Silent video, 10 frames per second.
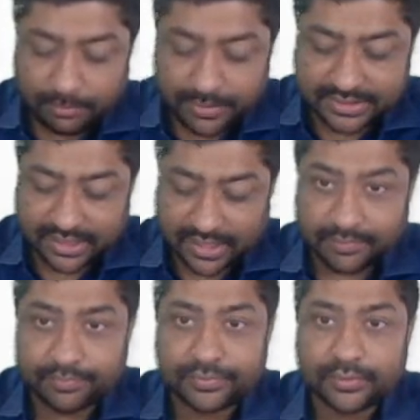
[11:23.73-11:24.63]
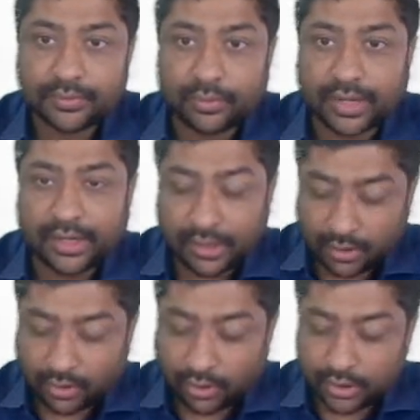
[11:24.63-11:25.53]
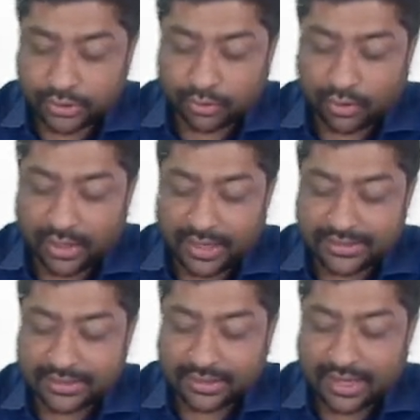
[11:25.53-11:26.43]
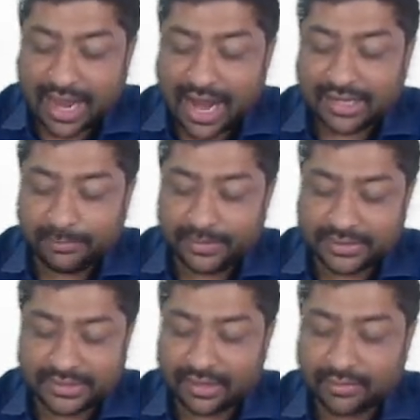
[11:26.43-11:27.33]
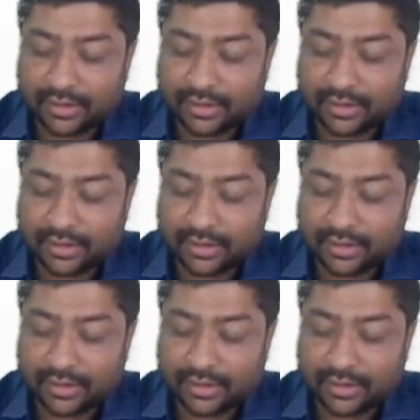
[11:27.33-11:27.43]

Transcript: PCR, okay, also called as RT-PCR.